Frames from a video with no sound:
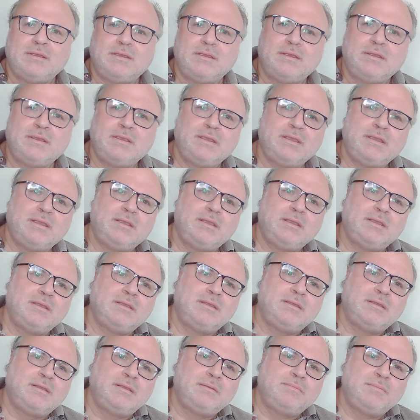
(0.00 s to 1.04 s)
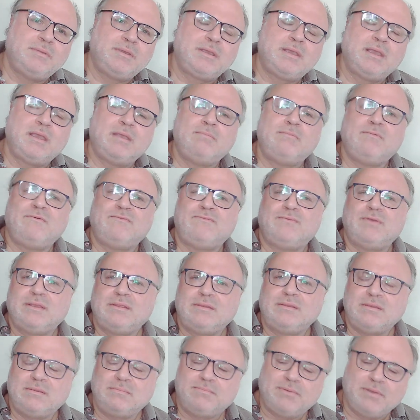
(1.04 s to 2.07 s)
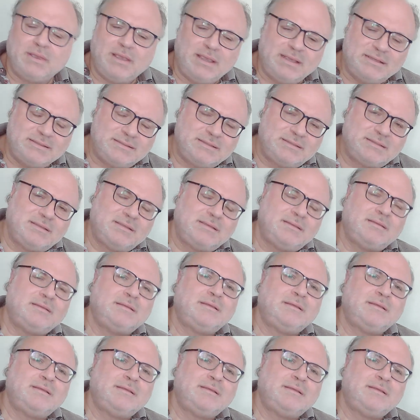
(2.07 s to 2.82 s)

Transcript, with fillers: he became very depressed